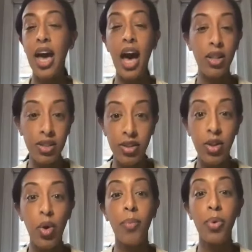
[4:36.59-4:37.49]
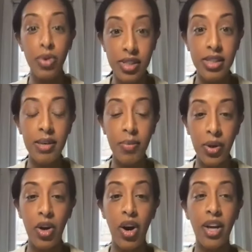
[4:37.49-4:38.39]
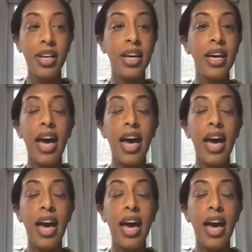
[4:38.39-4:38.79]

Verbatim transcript: how little or poor sleep we got.